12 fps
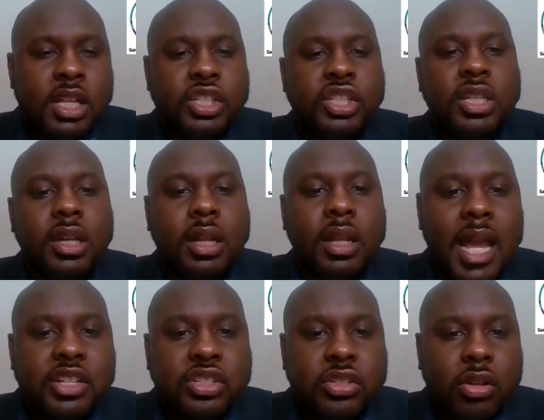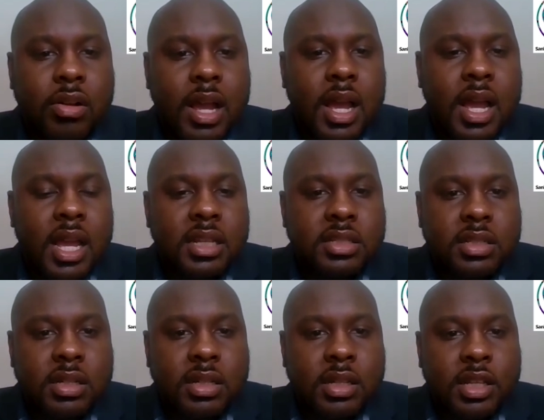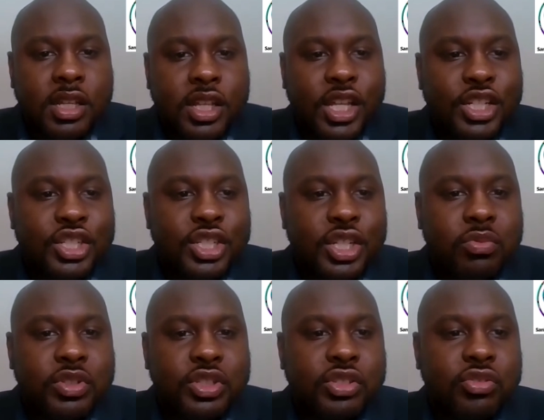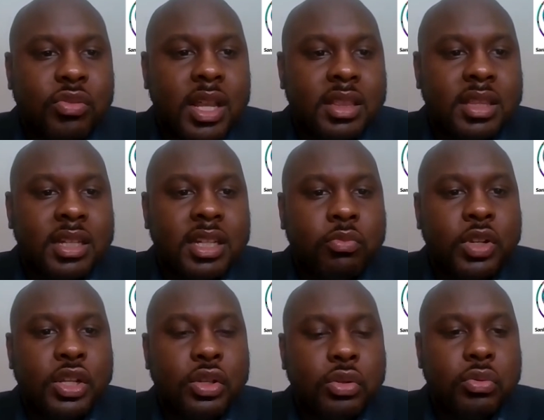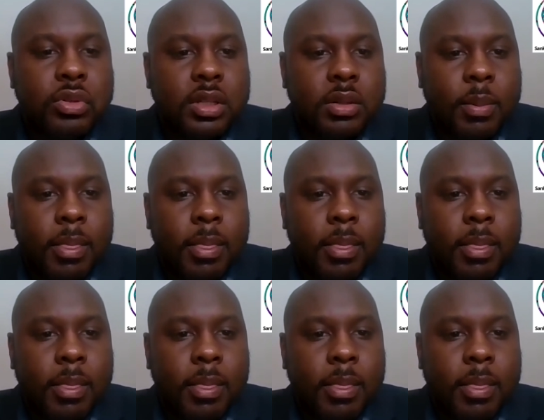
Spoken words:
She unlatched her eyes, and she was strengthened and renewed.